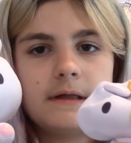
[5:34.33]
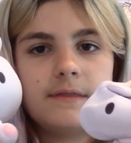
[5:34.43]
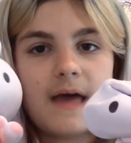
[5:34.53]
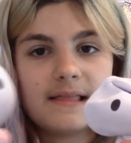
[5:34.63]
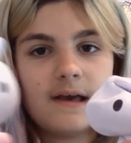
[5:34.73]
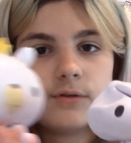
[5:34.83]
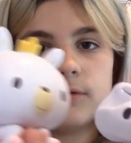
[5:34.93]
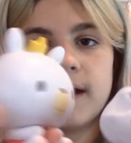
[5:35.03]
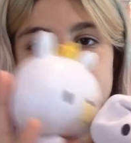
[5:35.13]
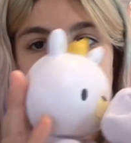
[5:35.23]
That's how
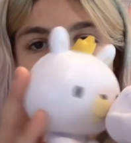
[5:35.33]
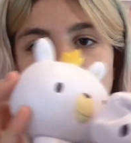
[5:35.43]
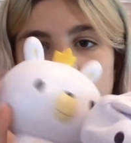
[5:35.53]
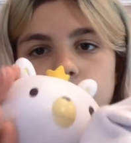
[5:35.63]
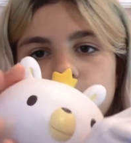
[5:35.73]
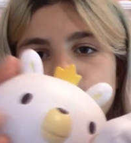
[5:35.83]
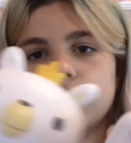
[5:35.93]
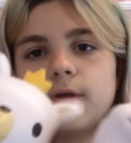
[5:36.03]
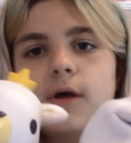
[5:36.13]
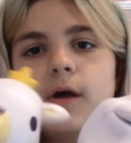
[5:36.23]
surprising the normal
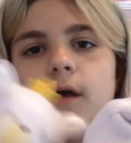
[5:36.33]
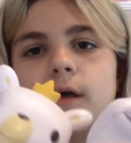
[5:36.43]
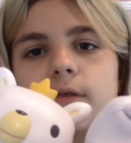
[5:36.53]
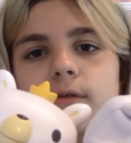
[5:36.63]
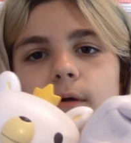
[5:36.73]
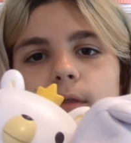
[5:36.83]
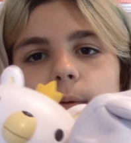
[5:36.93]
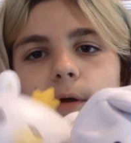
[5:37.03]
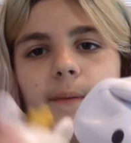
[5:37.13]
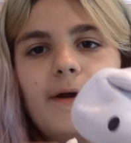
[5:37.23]
Snowy the
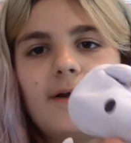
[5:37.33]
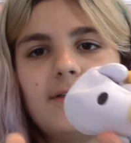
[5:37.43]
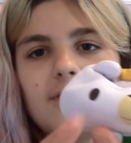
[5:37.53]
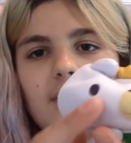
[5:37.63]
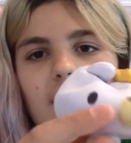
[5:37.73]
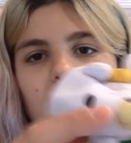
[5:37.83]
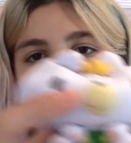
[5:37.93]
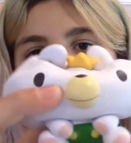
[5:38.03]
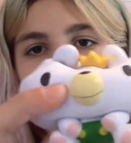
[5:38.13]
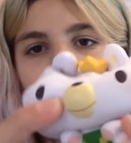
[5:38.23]
Polar Bear is.
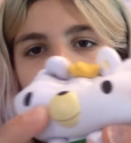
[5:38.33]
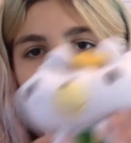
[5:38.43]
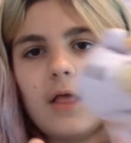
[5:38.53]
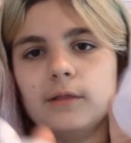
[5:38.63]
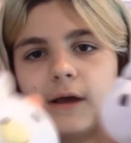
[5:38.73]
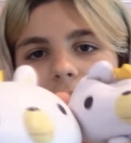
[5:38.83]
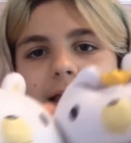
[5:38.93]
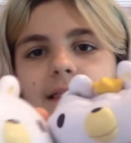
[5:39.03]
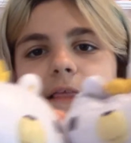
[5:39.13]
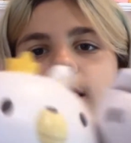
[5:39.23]
Look at
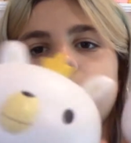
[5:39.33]
this.